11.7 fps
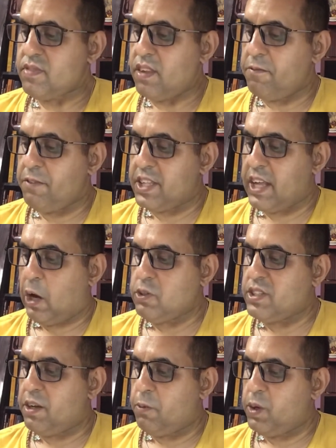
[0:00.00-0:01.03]
Without
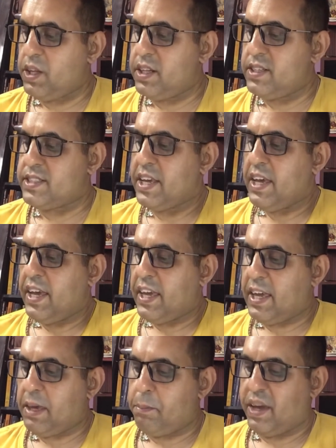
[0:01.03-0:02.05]
the world
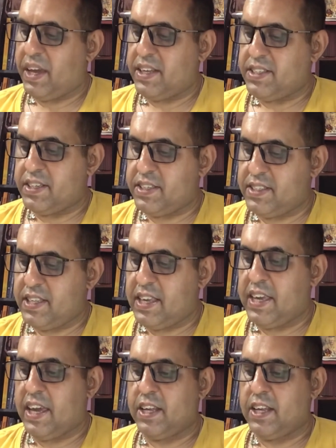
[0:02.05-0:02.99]
he made is he an